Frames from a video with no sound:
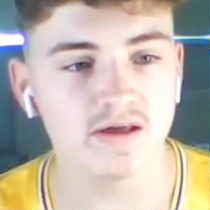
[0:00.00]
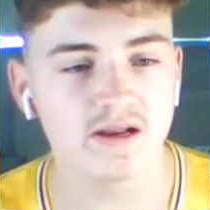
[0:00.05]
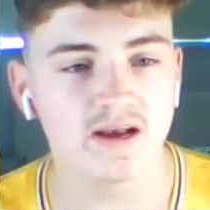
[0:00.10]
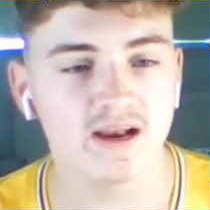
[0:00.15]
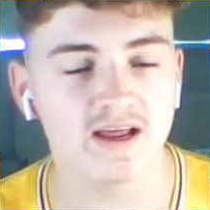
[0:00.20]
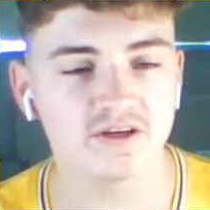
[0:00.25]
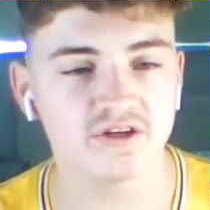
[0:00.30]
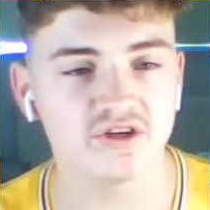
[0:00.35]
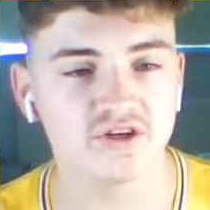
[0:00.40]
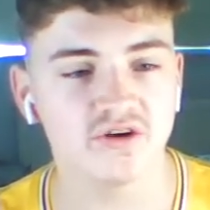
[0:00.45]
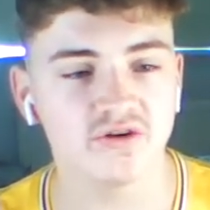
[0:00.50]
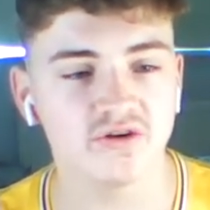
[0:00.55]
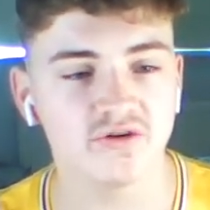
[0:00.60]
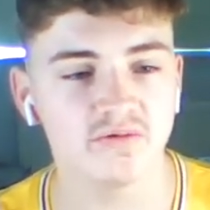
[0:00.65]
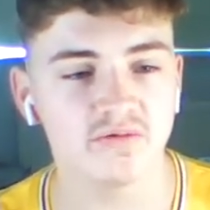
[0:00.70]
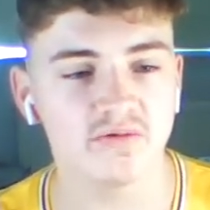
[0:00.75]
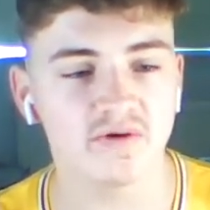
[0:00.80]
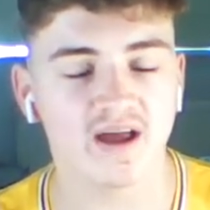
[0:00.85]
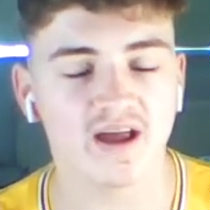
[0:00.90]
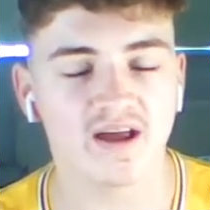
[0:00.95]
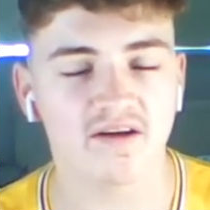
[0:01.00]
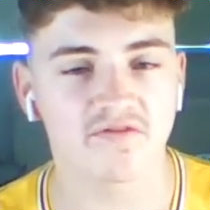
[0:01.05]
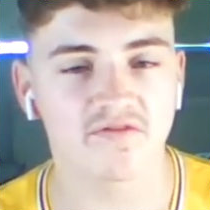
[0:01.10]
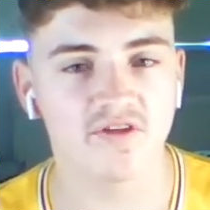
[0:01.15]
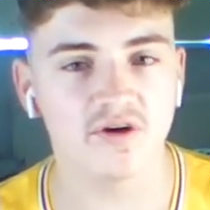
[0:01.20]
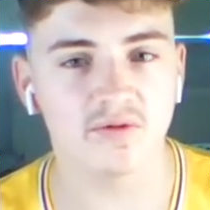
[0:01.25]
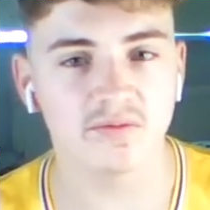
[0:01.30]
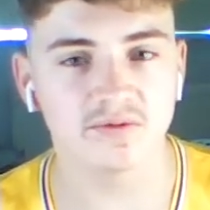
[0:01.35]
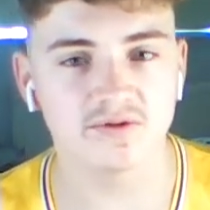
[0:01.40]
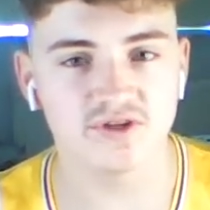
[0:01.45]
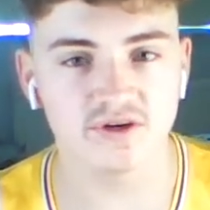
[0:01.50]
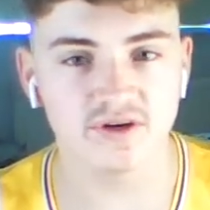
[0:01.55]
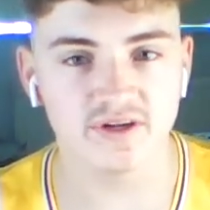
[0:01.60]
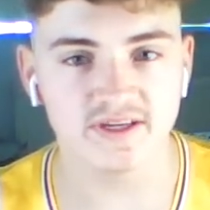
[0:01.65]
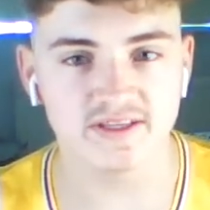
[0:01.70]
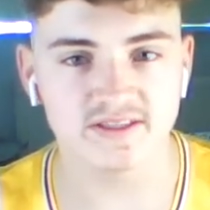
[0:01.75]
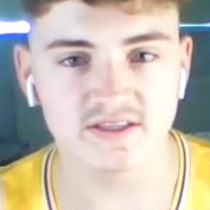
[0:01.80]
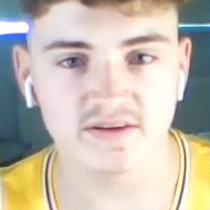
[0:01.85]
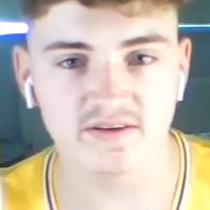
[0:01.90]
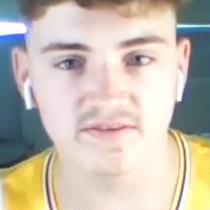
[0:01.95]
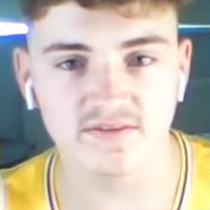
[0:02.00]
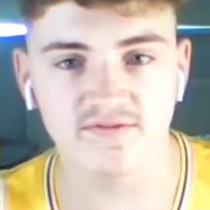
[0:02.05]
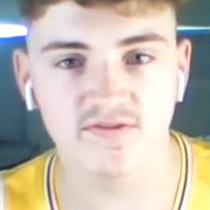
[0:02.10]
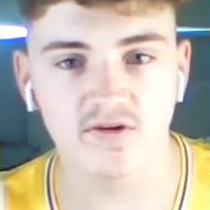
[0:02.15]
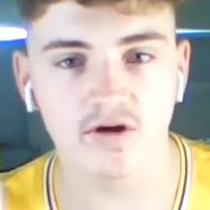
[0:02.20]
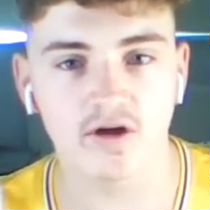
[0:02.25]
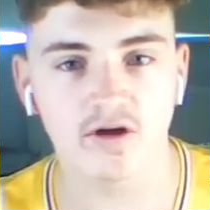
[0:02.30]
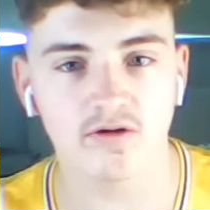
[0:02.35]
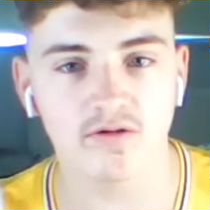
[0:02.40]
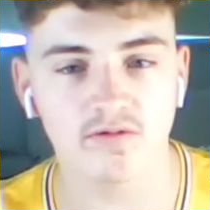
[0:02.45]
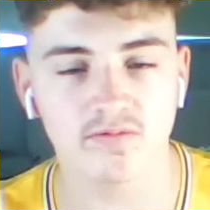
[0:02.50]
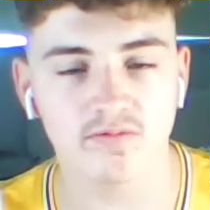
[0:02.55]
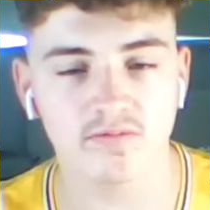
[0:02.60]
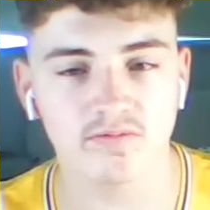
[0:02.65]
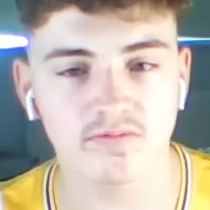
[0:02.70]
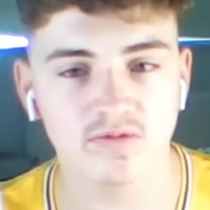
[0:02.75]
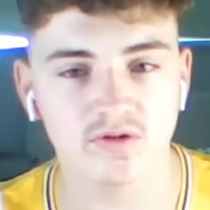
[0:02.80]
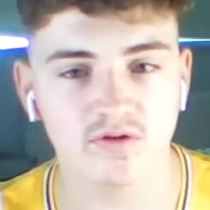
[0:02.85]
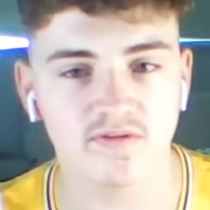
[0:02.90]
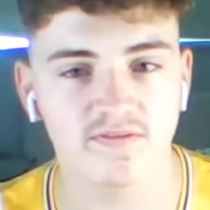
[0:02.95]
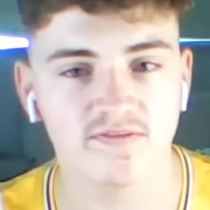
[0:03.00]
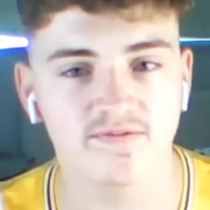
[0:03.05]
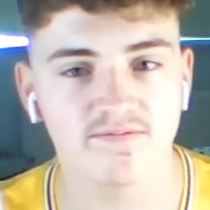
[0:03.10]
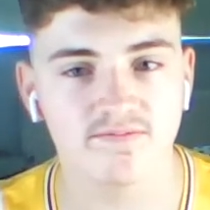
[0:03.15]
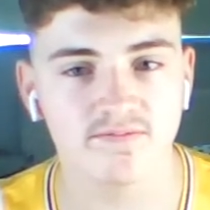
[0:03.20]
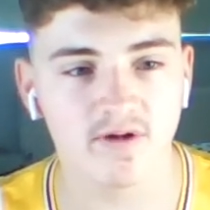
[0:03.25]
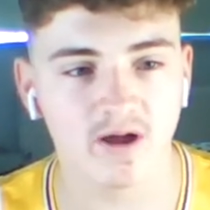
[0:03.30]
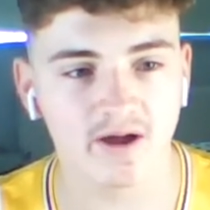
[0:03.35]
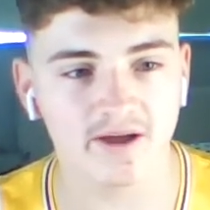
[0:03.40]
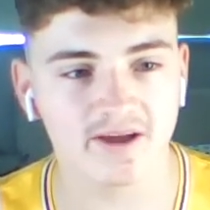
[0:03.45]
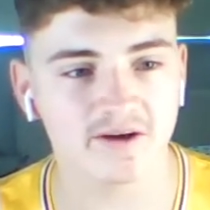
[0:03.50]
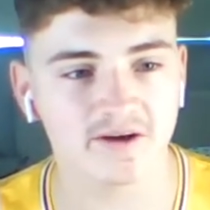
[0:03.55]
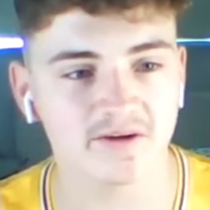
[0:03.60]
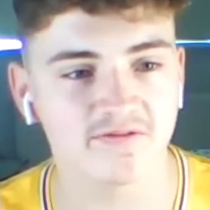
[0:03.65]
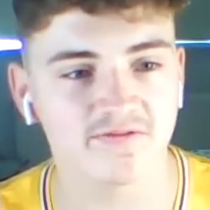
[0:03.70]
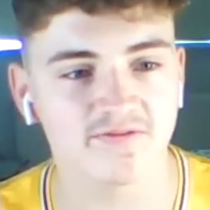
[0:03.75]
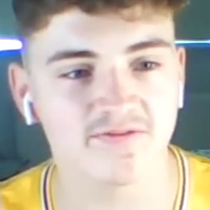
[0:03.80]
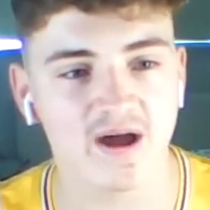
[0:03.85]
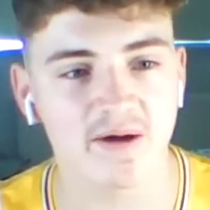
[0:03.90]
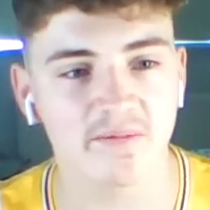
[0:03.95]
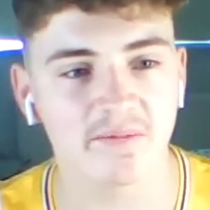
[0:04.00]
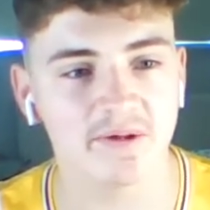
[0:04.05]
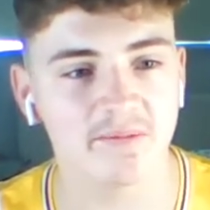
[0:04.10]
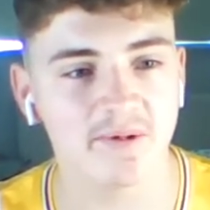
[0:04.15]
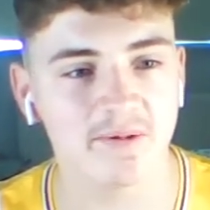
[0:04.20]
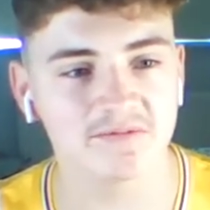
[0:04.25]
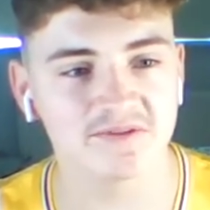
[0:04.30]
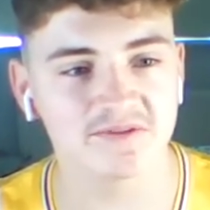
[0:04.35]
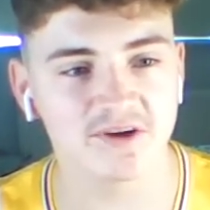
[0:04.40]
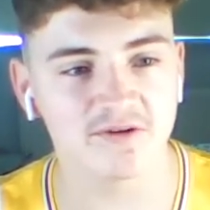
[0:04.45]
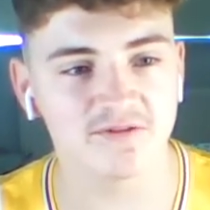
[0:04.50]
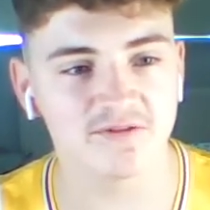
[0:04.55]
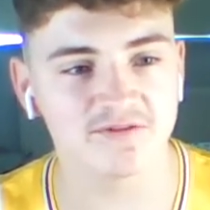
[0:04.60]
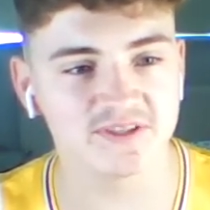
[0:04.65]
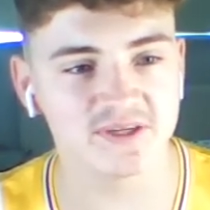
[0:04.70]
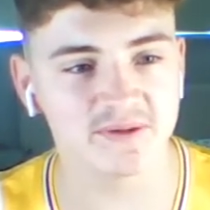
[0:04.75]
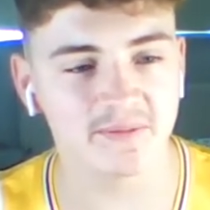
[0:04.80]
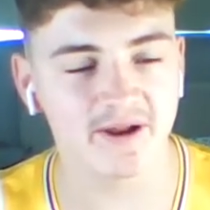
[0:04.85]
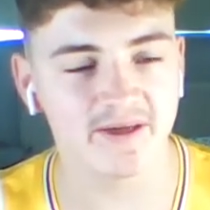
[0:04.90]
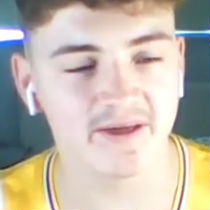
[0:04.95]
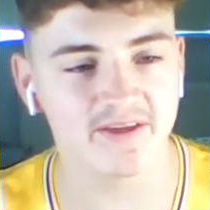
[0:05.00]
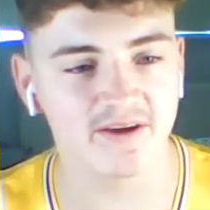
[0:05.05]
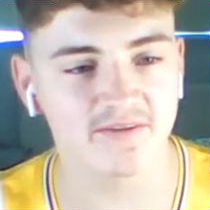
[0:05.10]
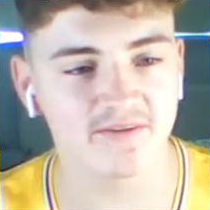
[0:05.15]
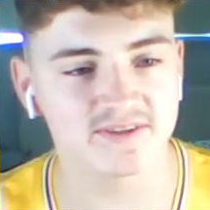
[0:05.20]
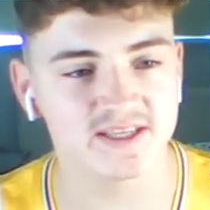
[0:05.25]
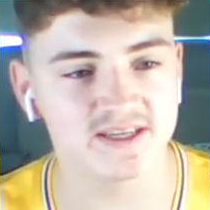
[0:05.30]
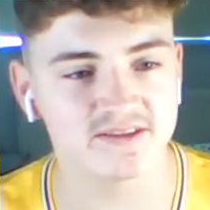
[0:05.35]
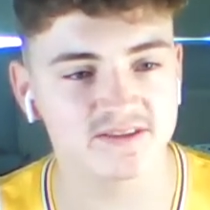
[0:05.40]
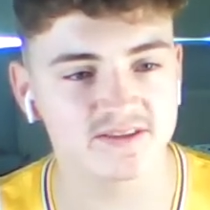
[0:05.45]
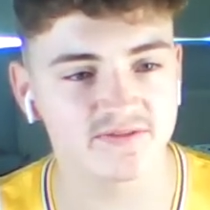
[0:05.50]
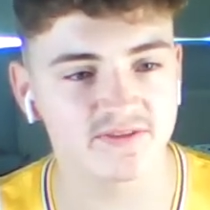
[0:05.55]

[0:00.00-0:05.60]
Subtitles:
lets you have the opportunity to follow your kind of family members that obviously play in the other teams.